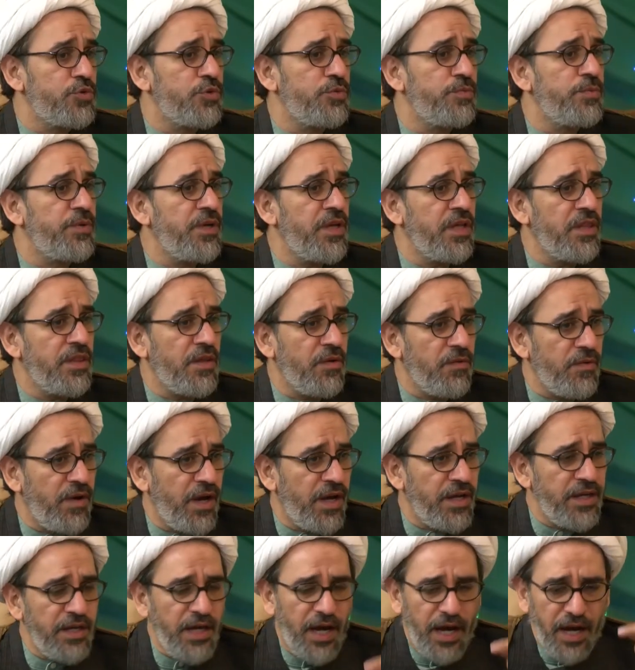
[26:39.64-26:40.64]
to bring the
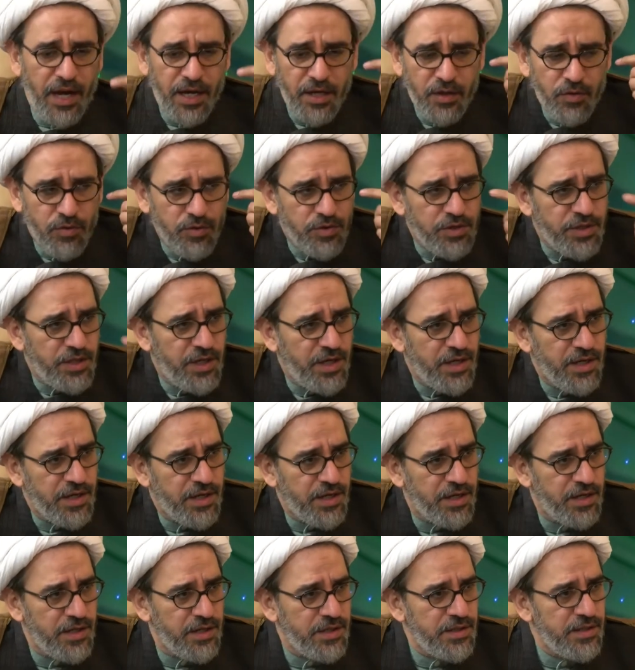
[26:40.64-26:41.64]
wahi, I could hear.
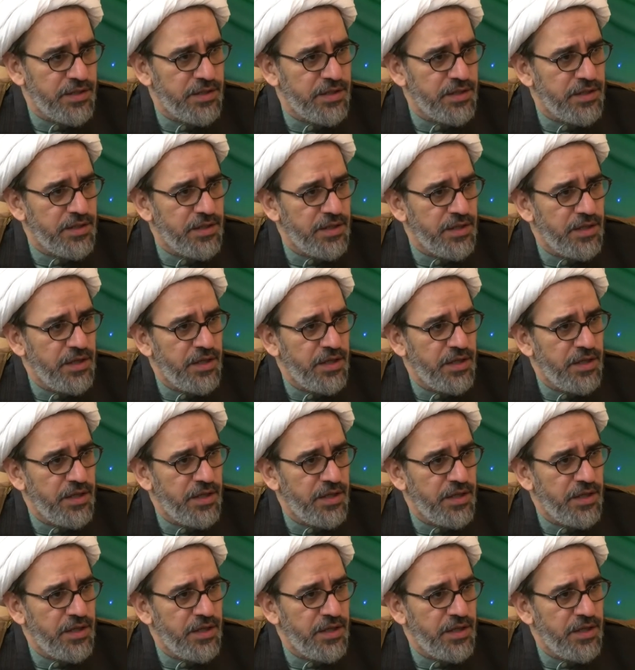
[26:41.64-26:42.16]
Yeah,